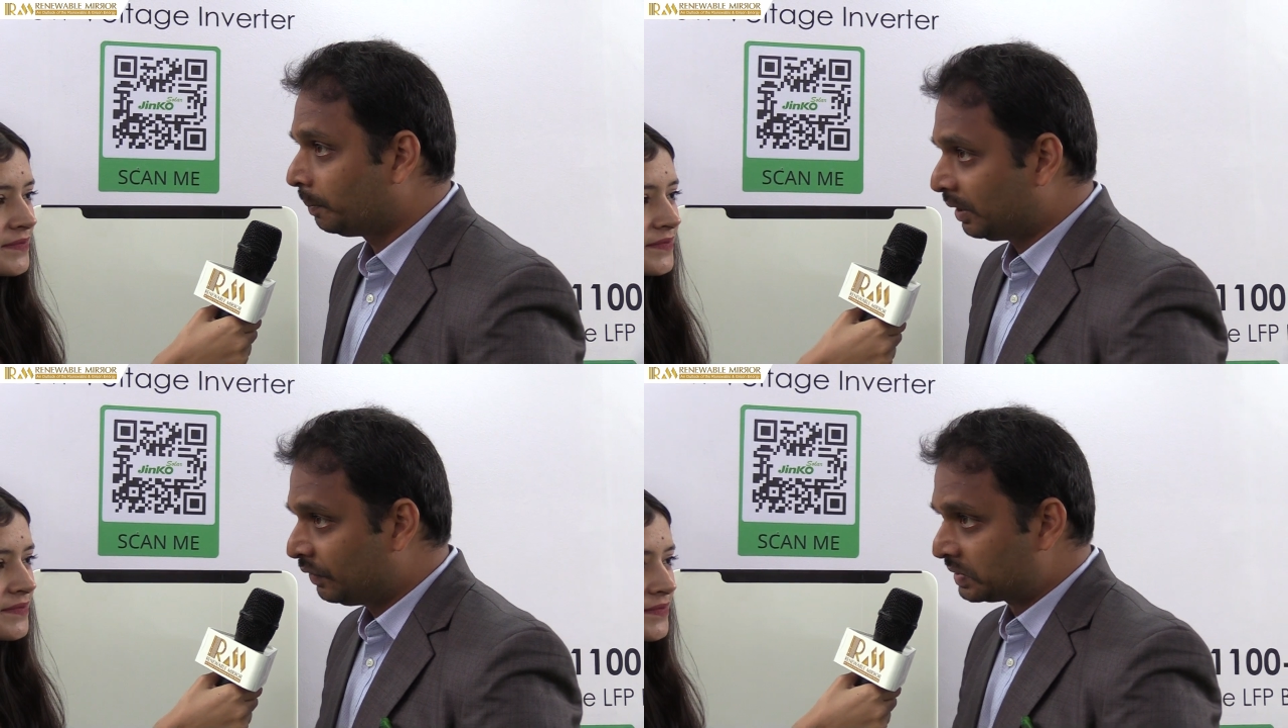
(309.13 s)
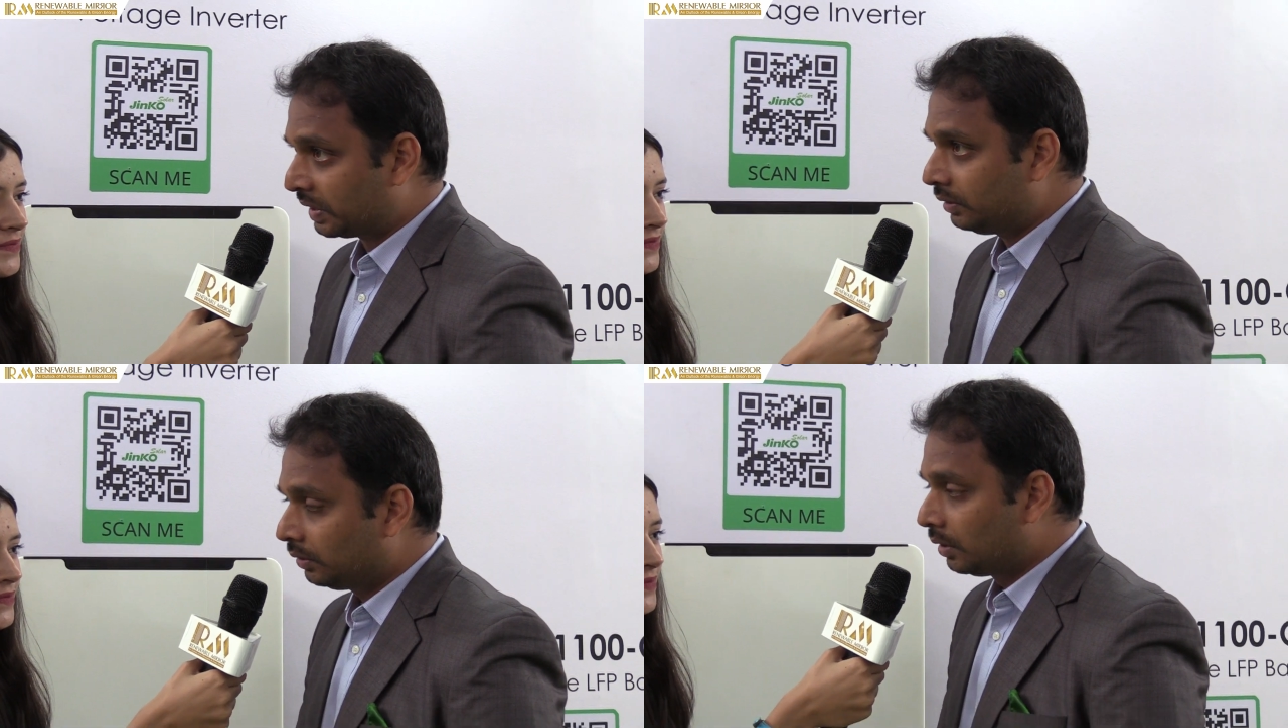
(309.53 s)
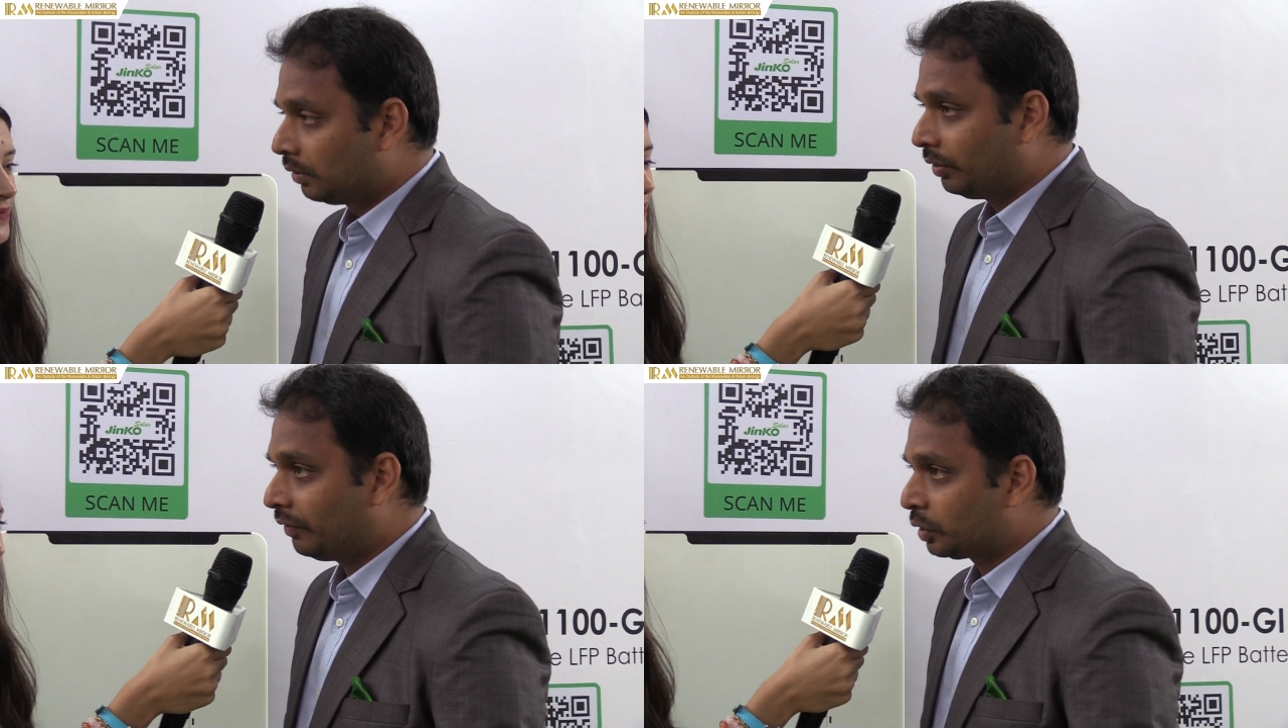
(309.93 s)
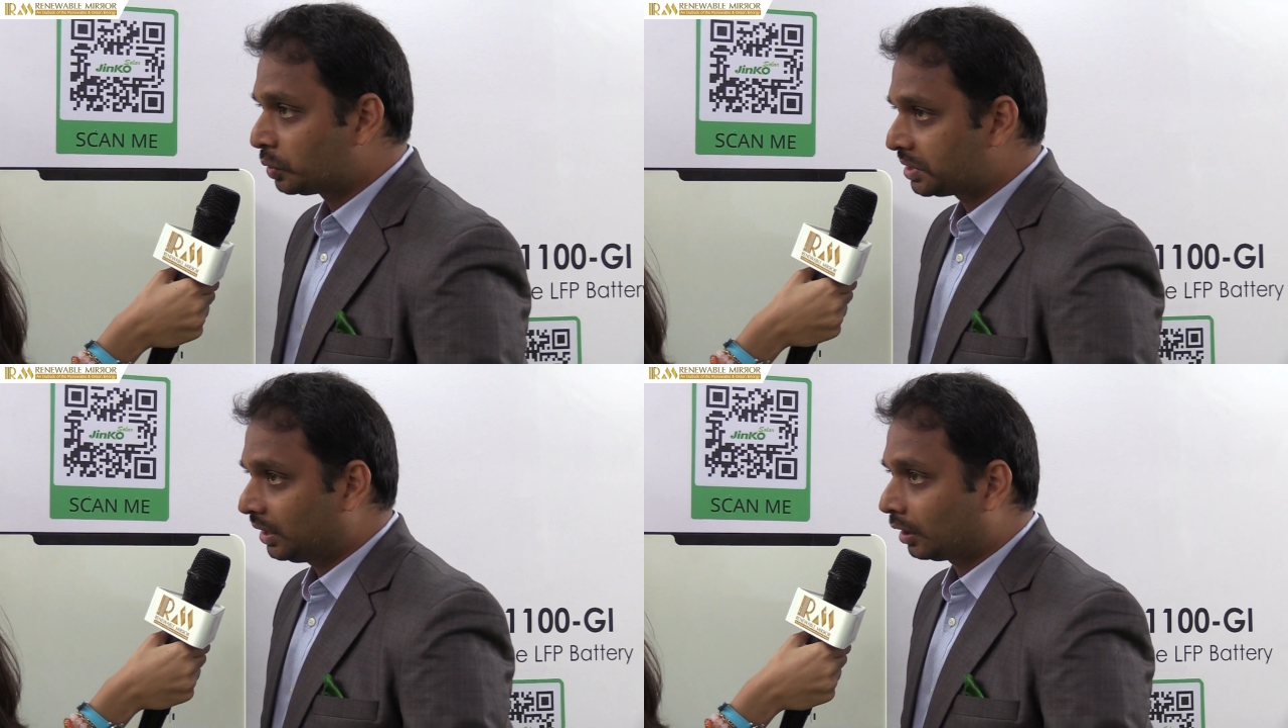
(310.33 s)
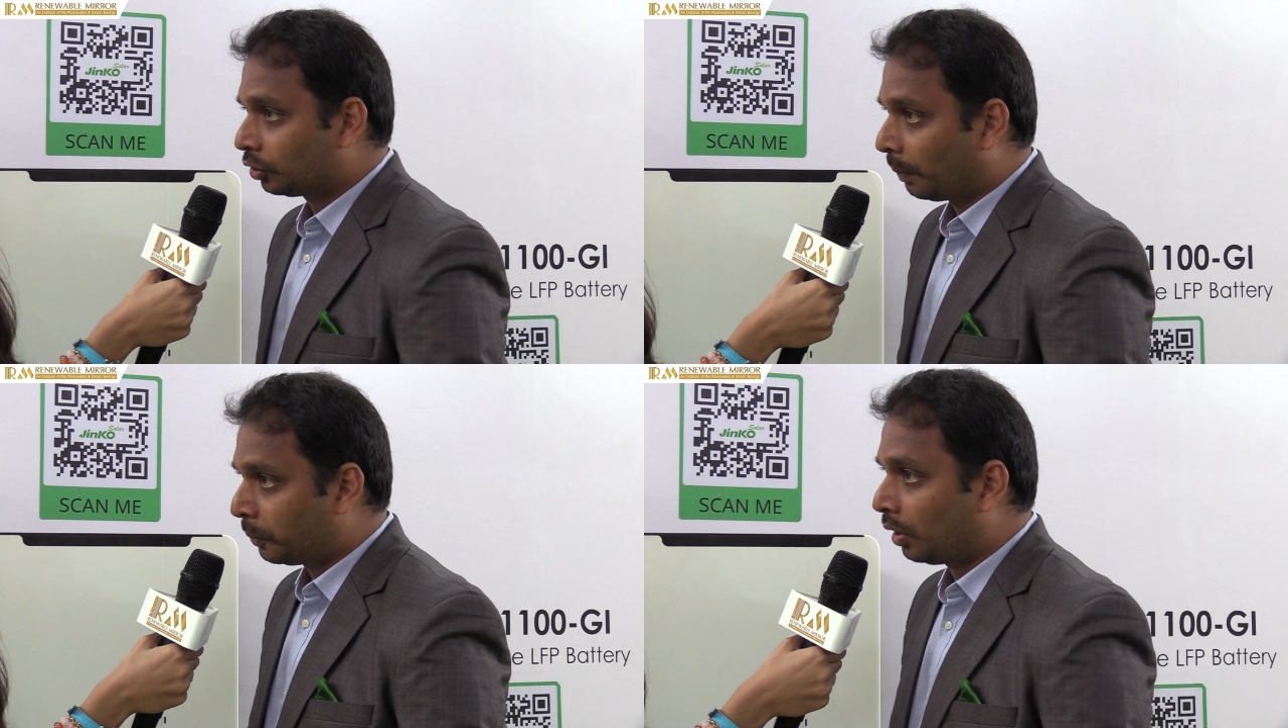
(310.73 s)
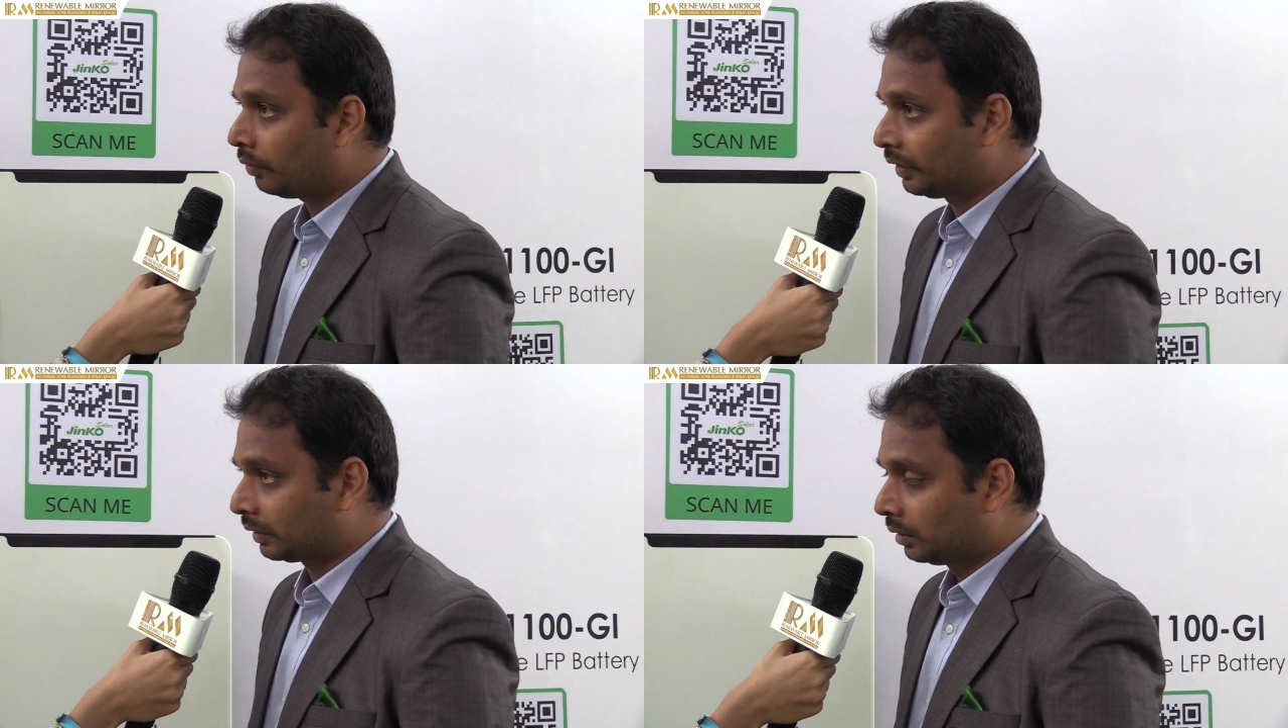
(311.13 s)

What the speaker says: the PV side, where we could see that TopCon with